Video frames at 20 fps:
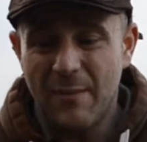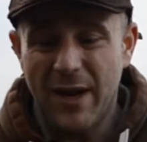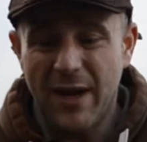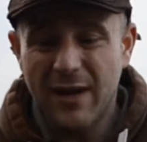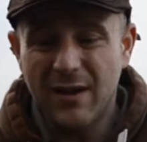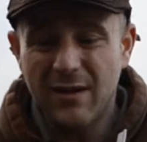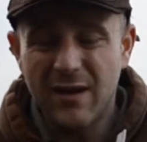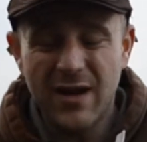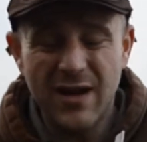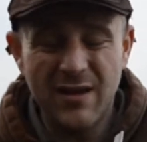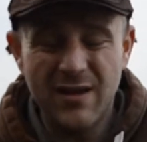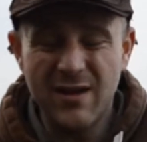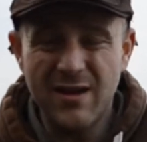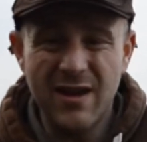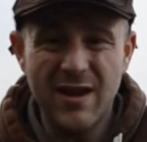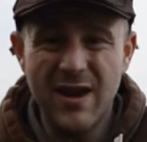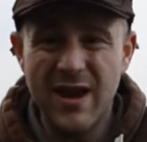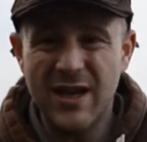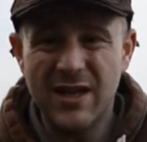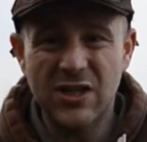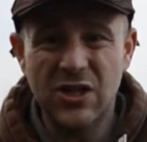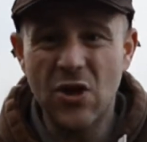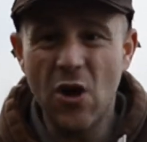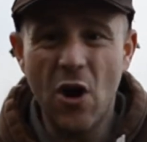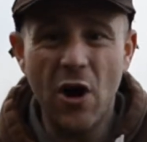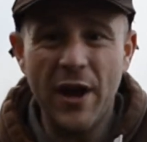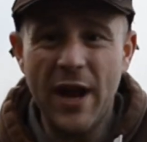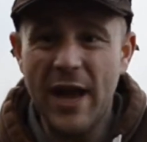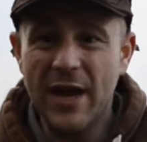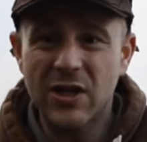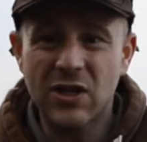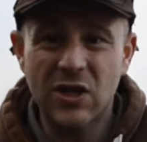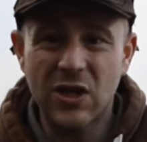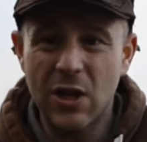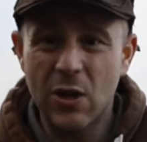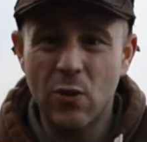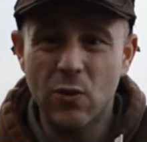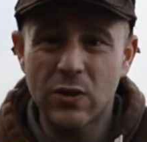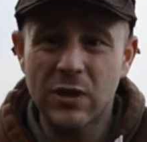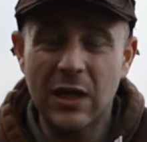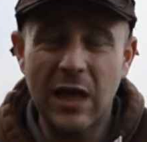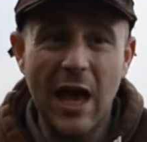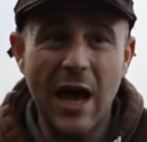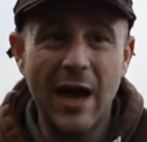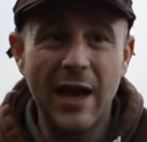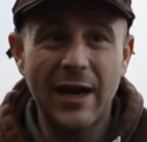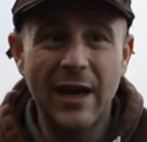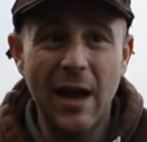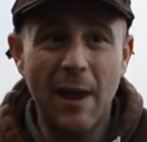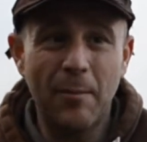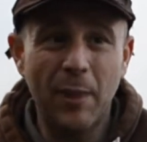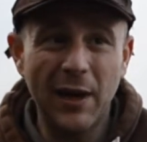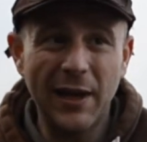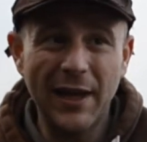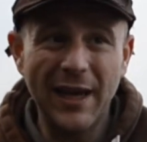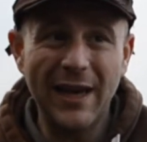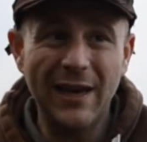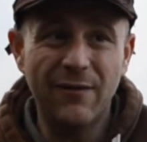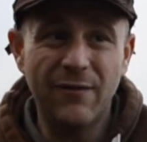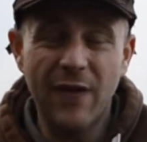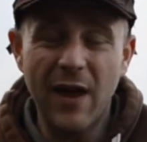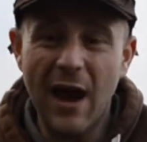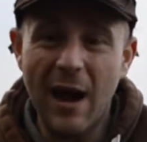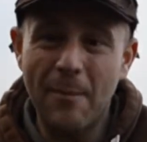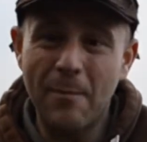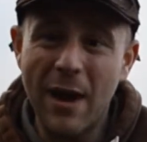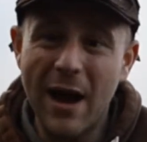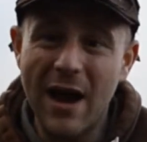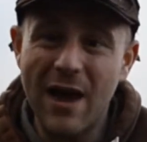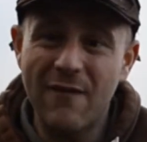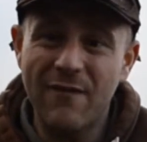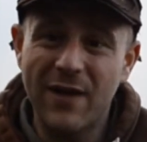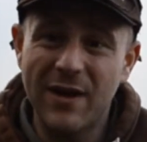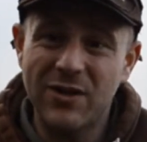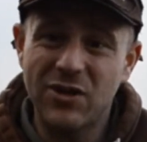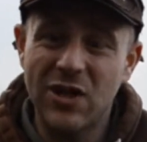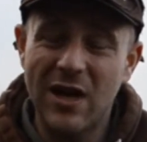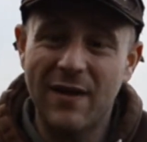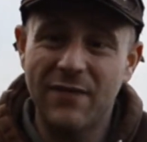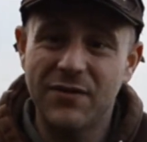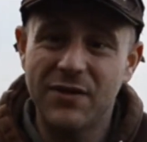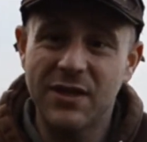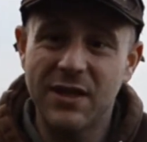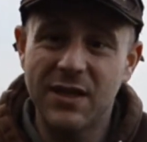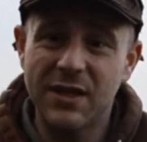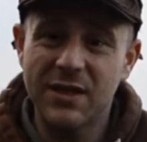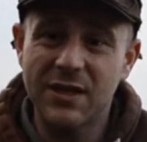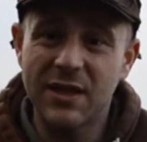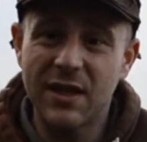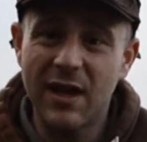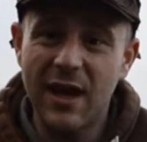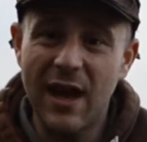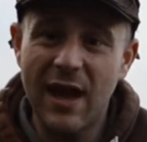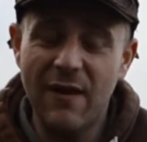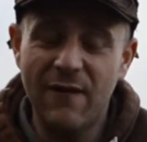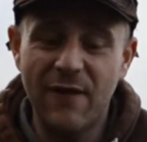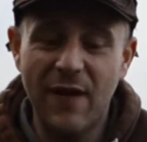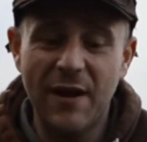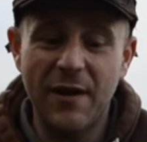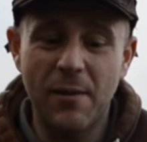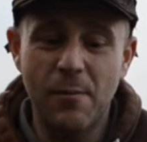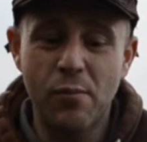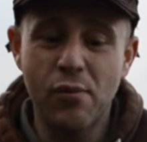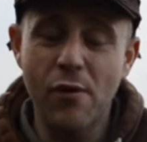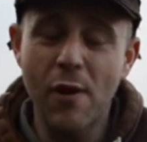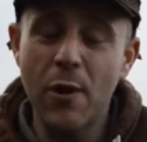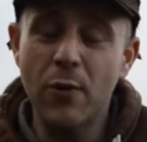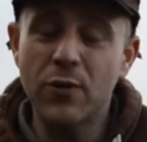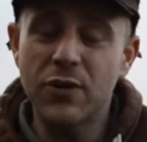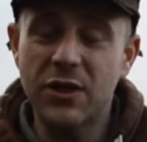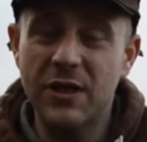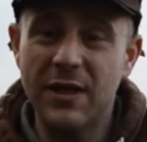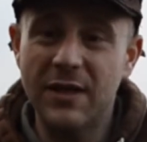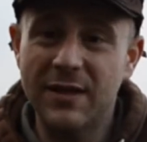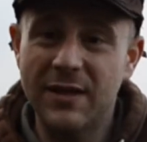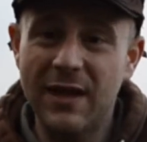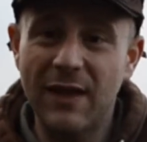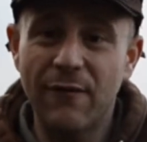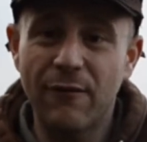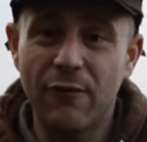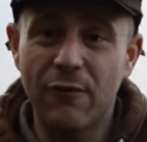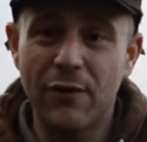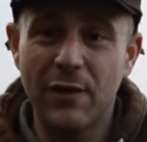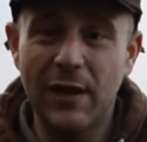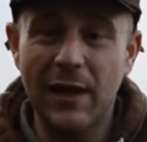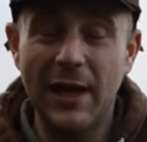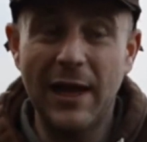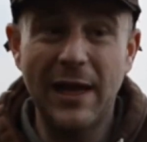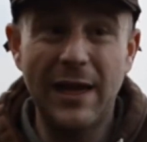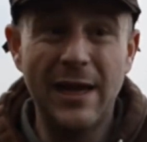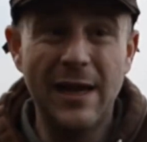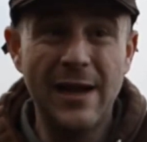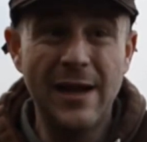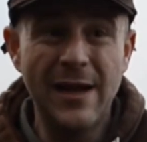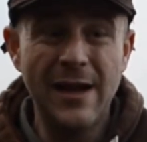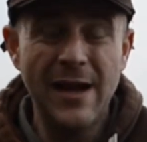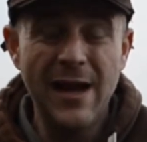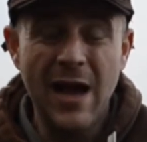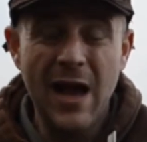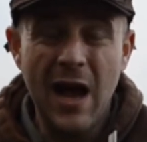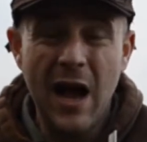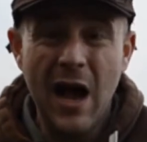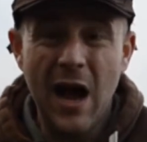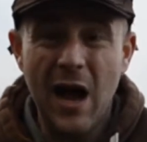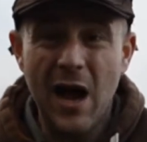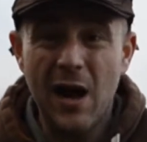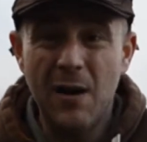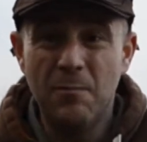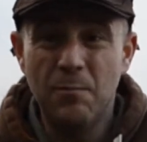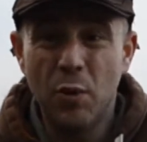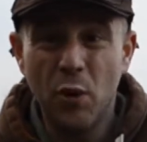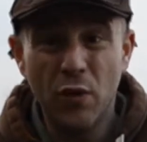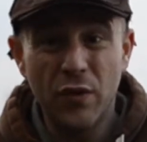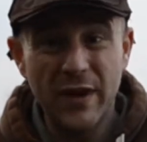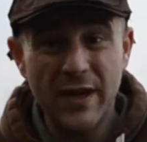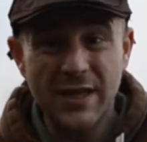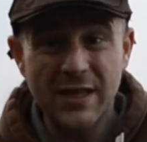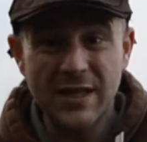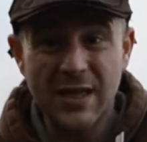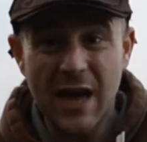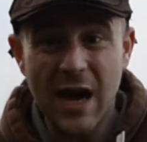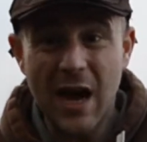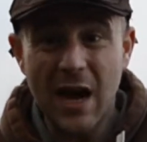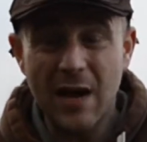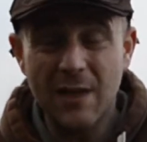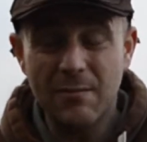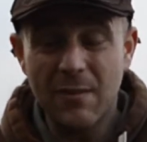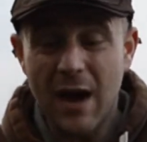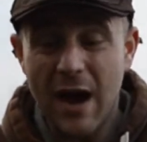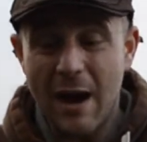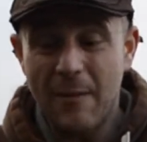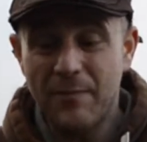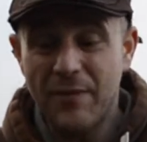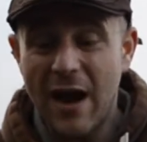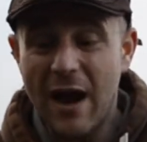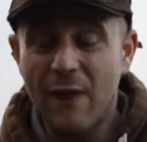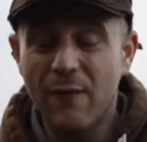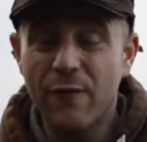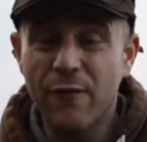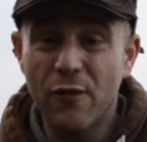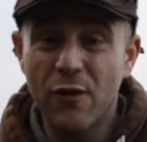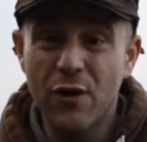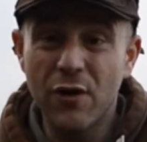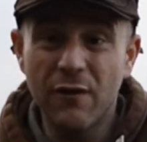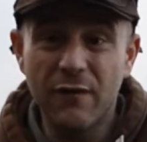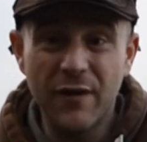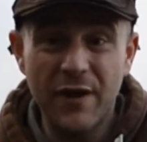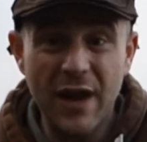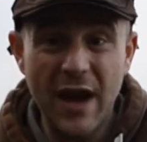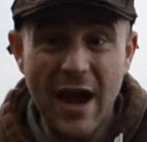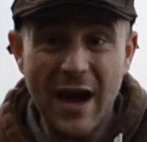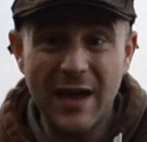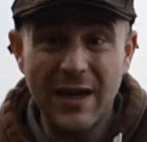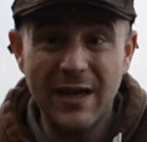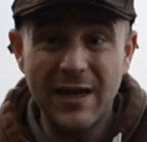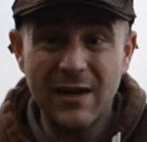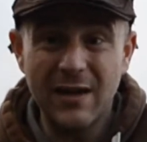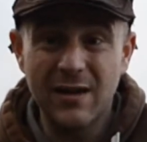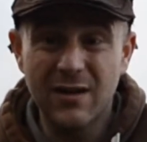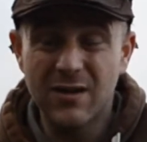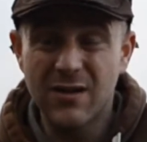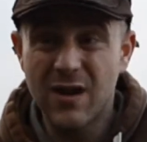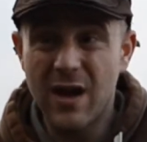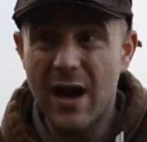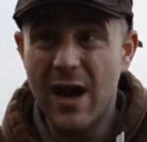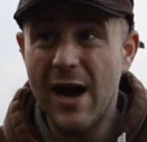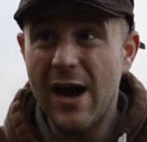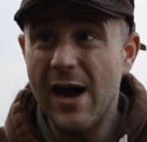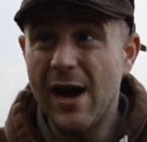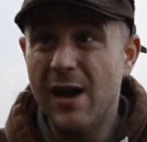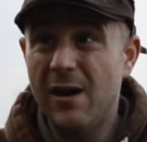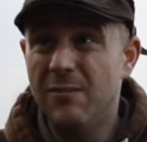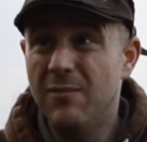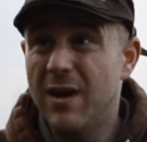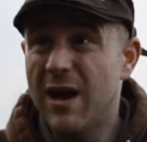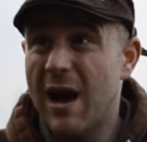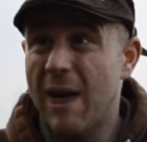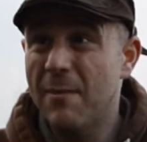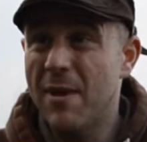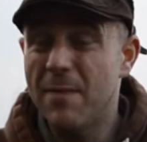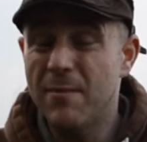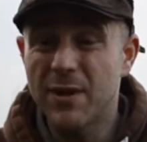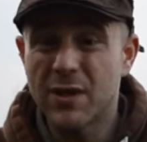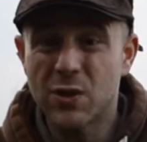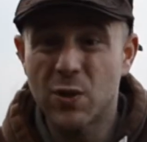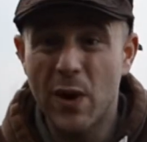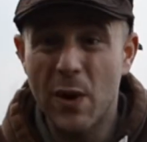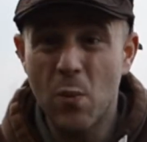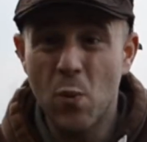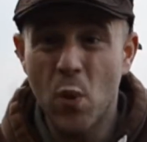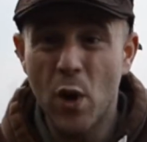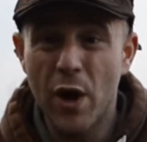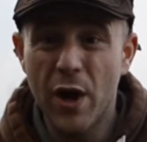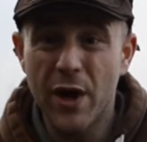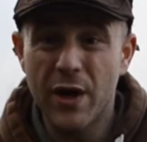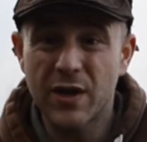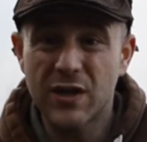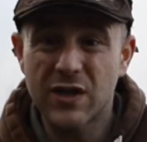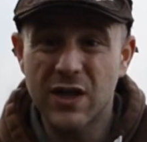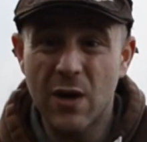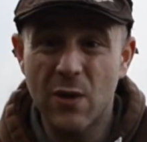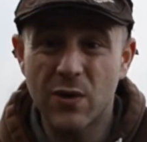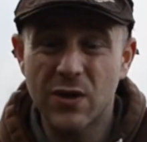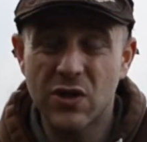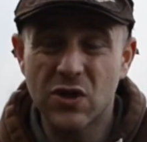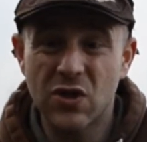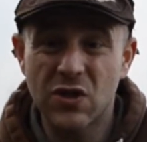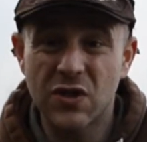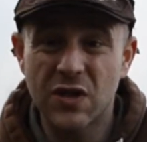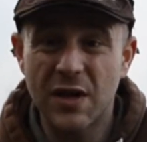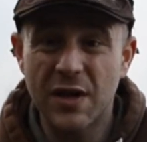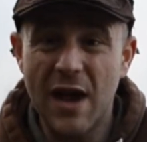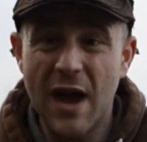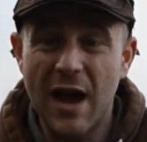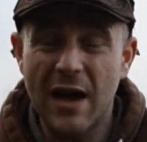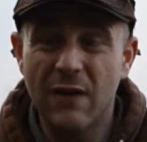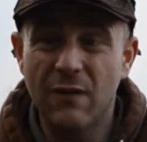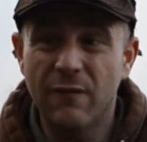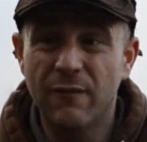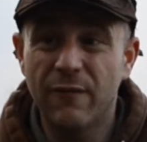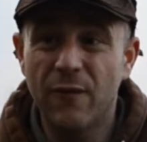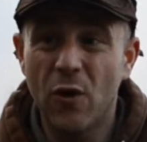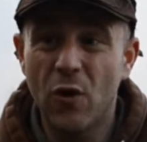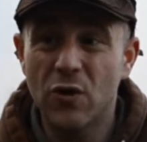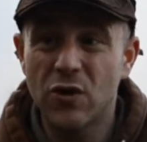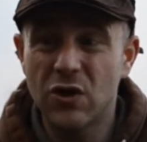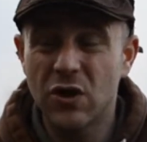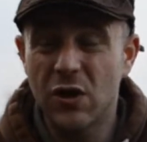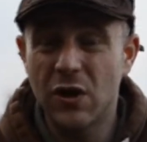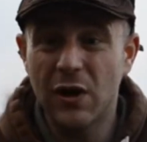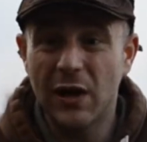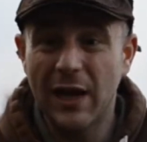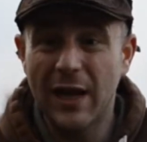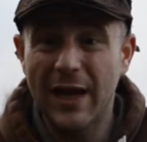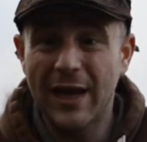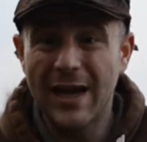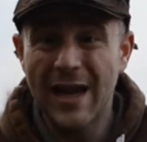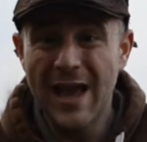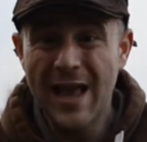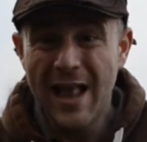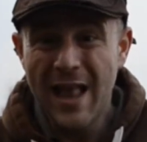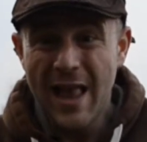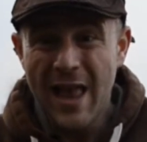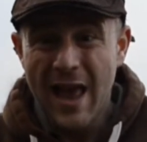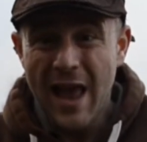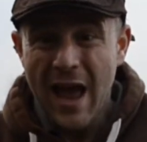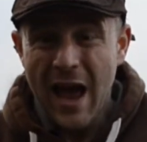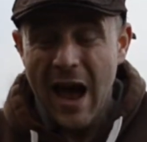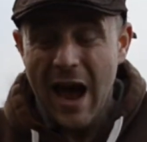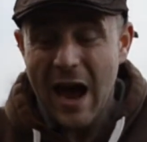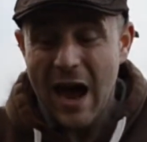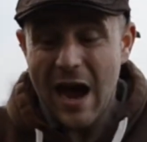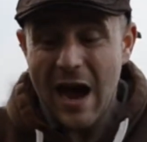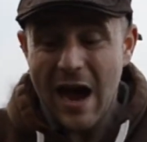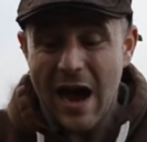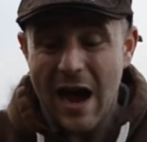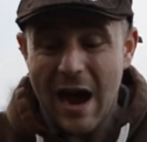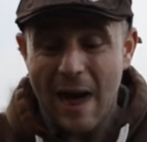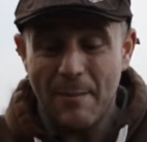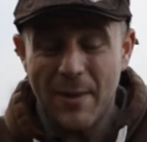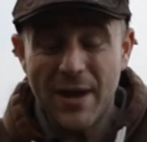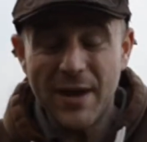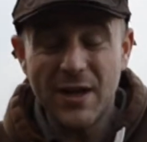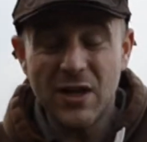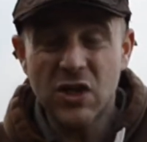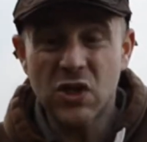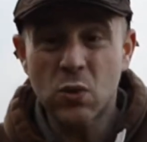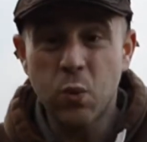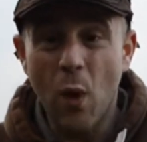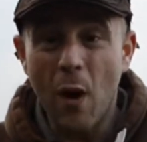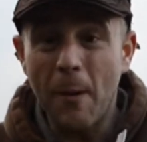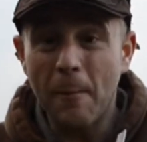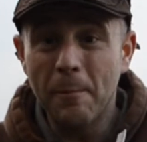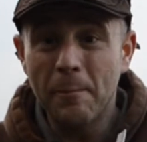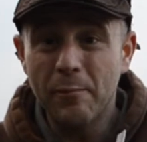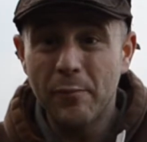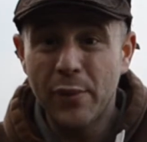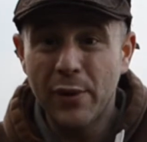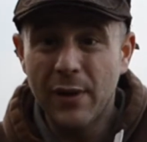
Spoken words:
mean, it's not an excuse. Like, I believe that I might have had chances if I'd approached it differently. But this time, I'm down for another night. I'm in between work, so it's just a night, unfortunately. I'm in the swamp.